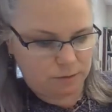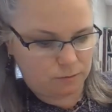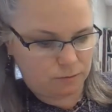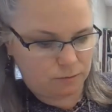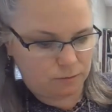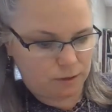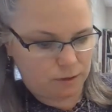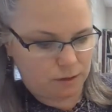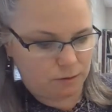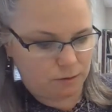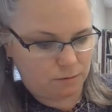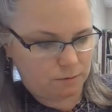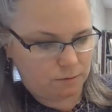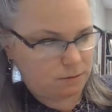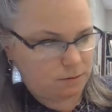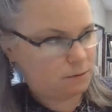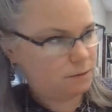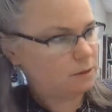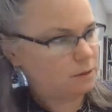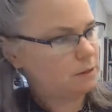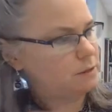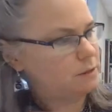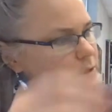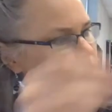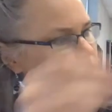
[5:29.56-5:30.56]
as well,
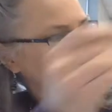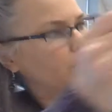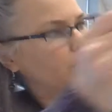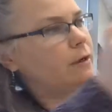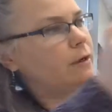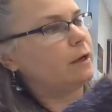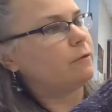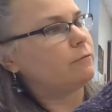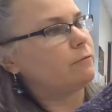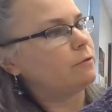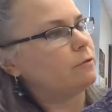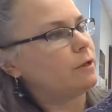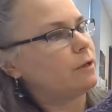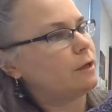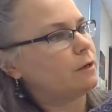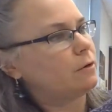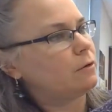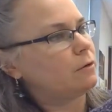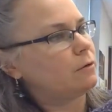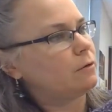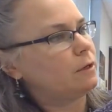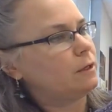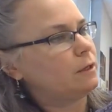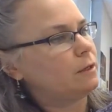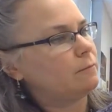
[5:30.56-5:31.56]
since I don't have a lot of
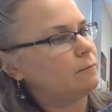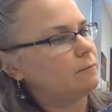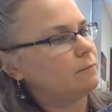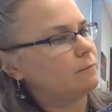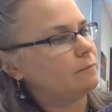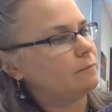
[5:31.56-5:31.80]
green.